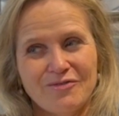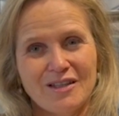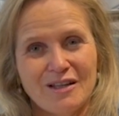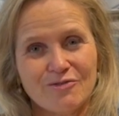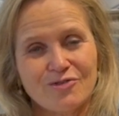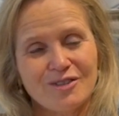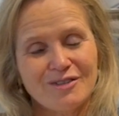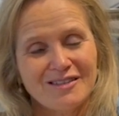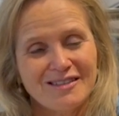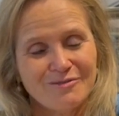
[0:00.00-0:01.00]
Every
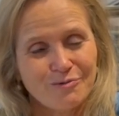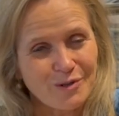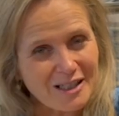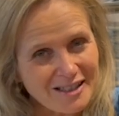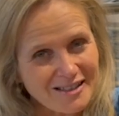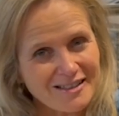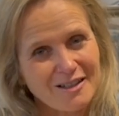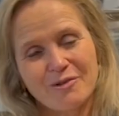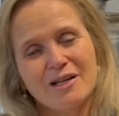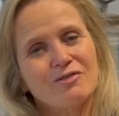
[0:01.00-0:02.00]
week, I
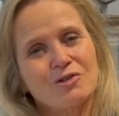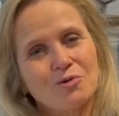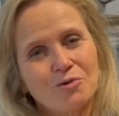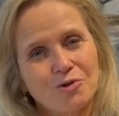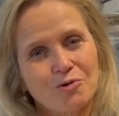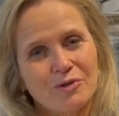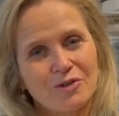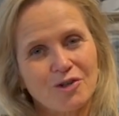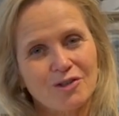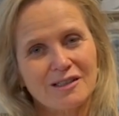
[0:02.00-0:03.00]
would have a call with
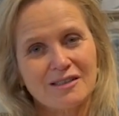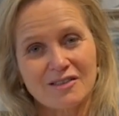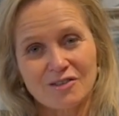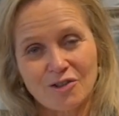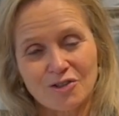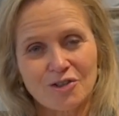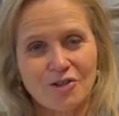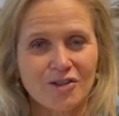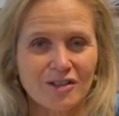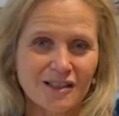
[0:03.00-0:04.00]
colleagues in Hong
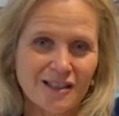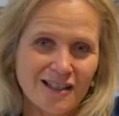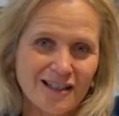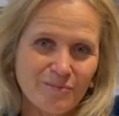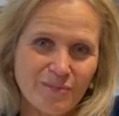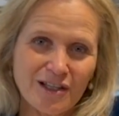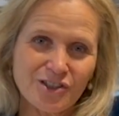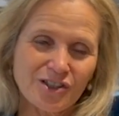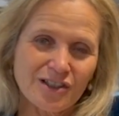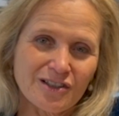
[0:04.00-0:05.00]
Kong,
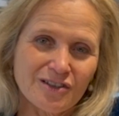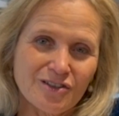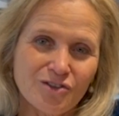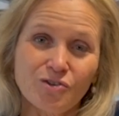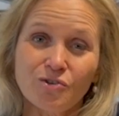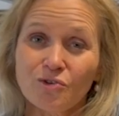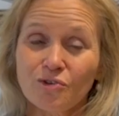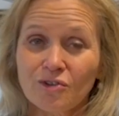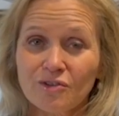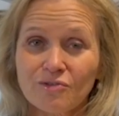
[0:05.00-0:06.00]
Beijing, and New
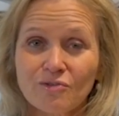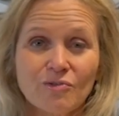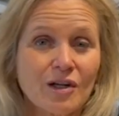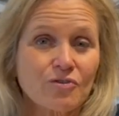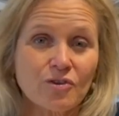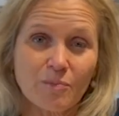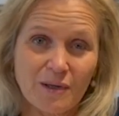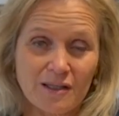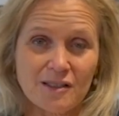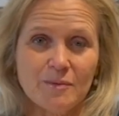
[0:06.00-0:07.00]
York right through the
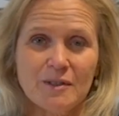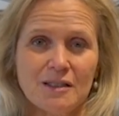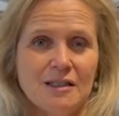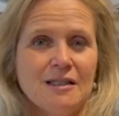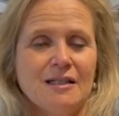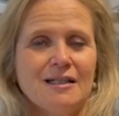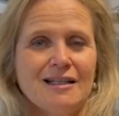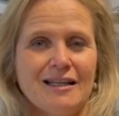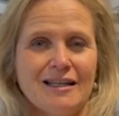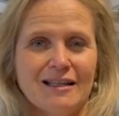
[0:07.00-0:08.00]
pandemic,
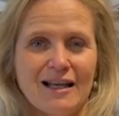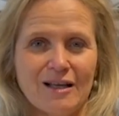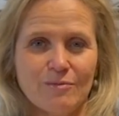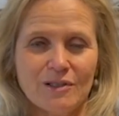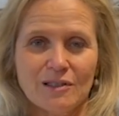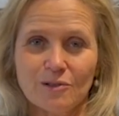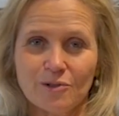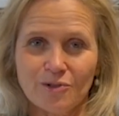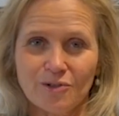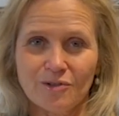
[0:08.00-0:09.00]
and it allowed me to
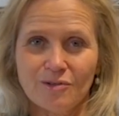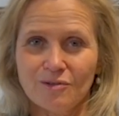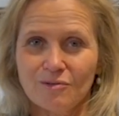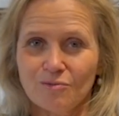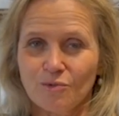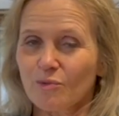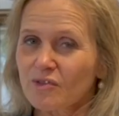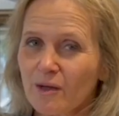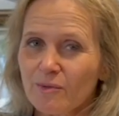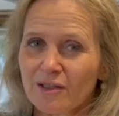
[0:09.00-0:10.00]
learn what was
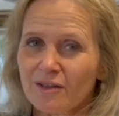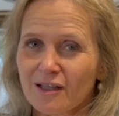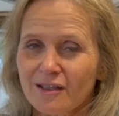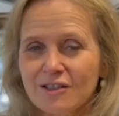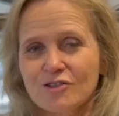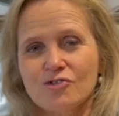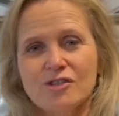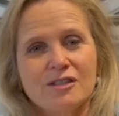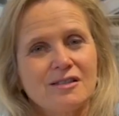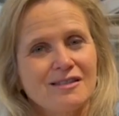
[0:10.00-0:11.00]
happening in their
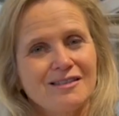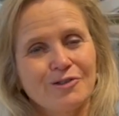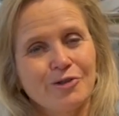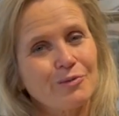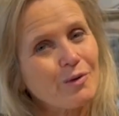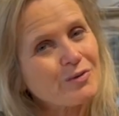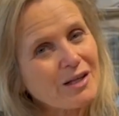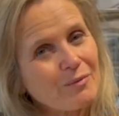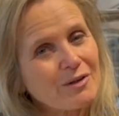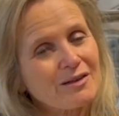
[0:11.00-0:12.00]
countries, learn what was
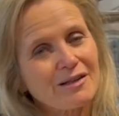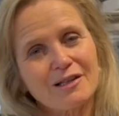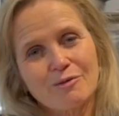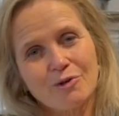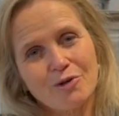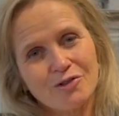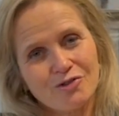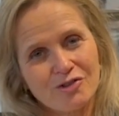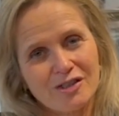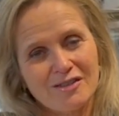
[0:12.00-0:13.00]
happening in their
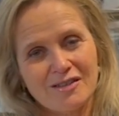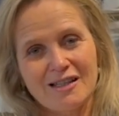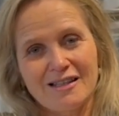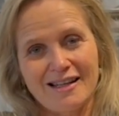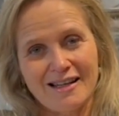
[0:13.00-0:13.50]
laboratories and in their